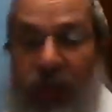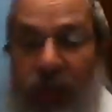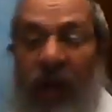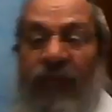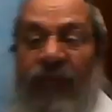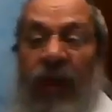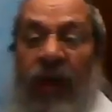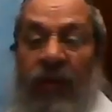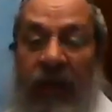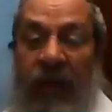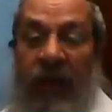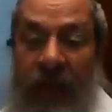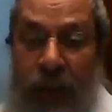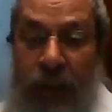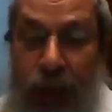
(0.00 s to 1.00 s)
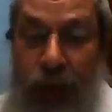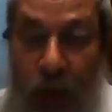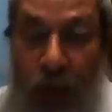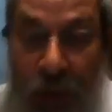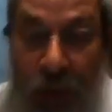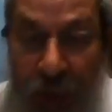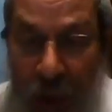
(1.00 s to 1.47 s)
of the Alter Rebbe
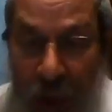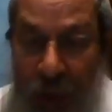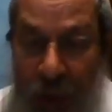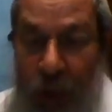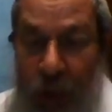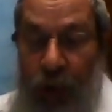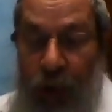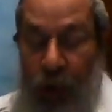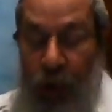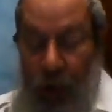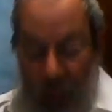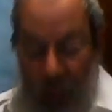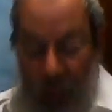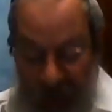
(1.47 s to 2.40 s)
Shulchan Aruch was